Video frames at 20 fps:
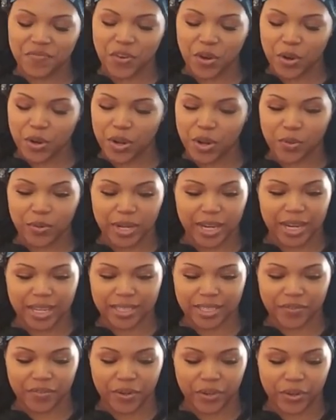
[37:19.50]
Virgo. Did I
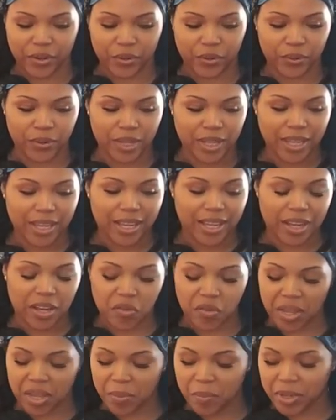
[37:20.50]
say Virgo?
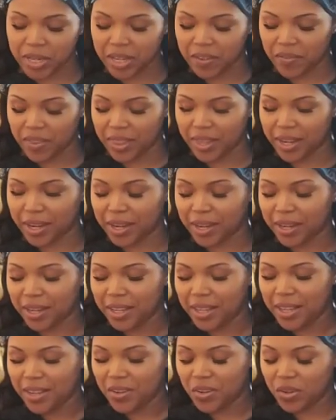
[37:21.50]
Okay, I'm gonna leave it there.
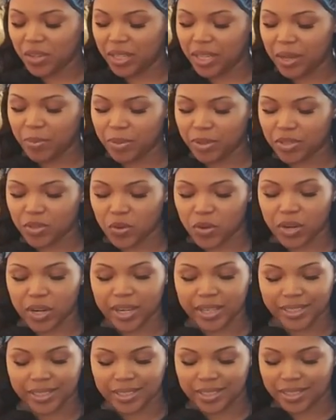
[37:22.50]
Libra
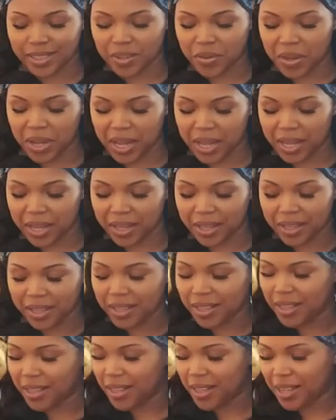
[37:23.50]
Taurus, okay?
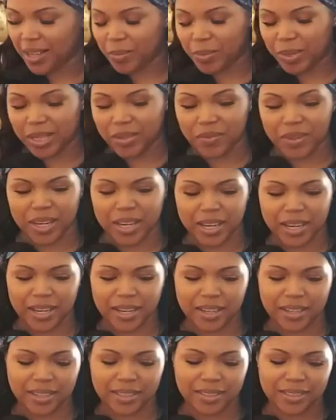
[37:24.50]
I'm gonna leave it
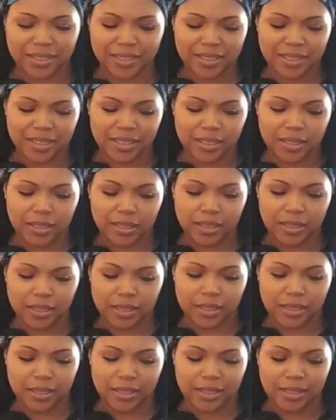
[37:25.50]
there.
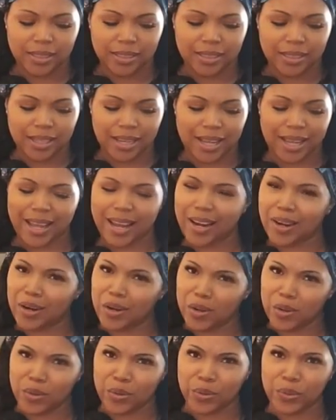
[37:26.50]
I gotta
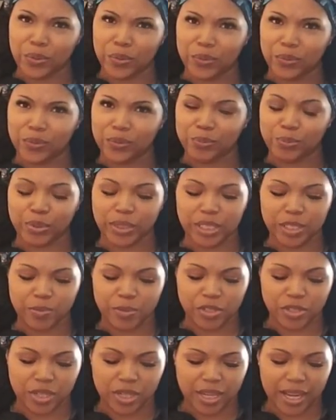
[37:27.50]
go. Please
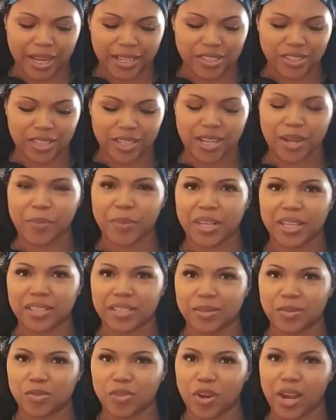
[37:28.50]
be sure to like, share, comment, and
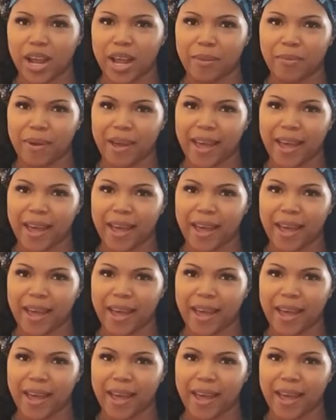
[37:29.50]
subscribe.